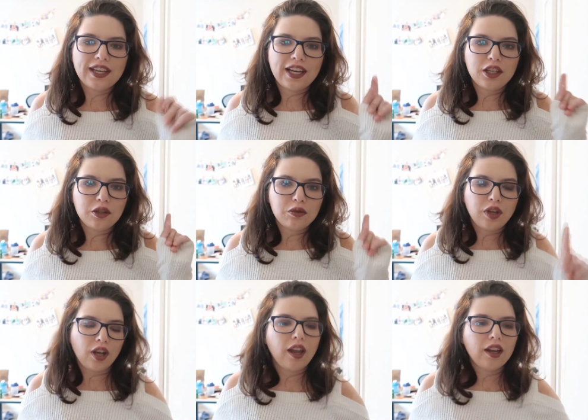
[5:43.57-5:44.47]
that you
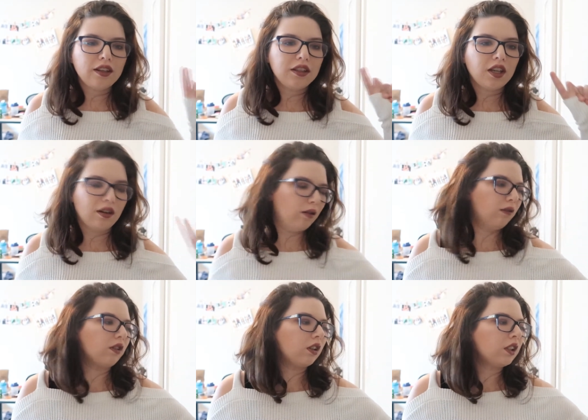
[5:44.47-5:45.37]
can't get
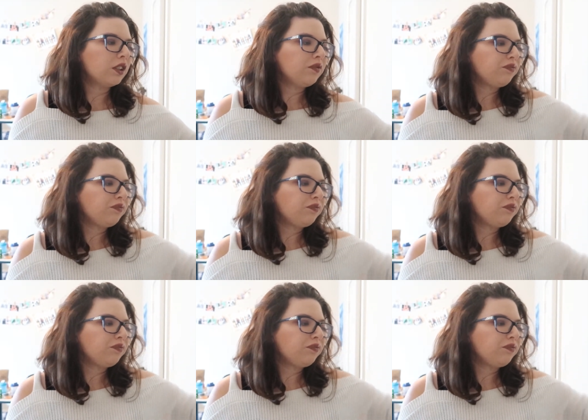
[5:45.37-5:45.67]
over.